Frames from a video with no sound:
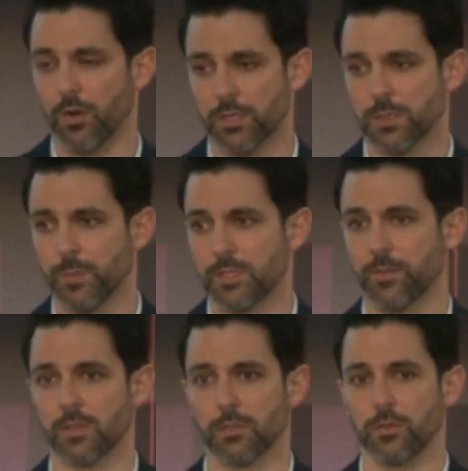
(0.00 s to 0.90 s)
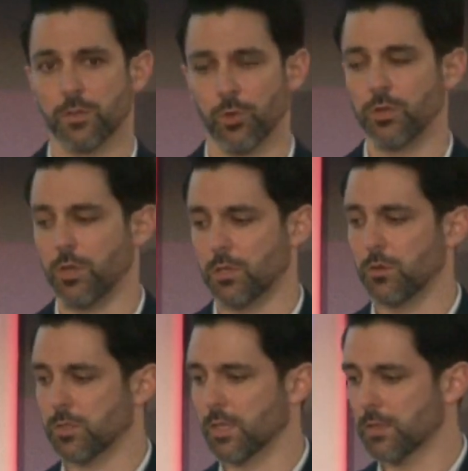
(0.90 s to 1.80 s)
is a specific solution where you could
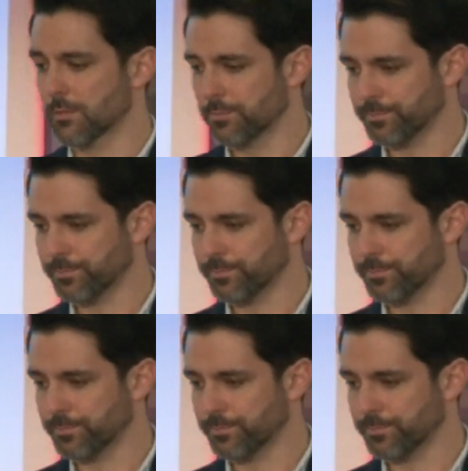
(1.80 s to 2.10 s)
use this.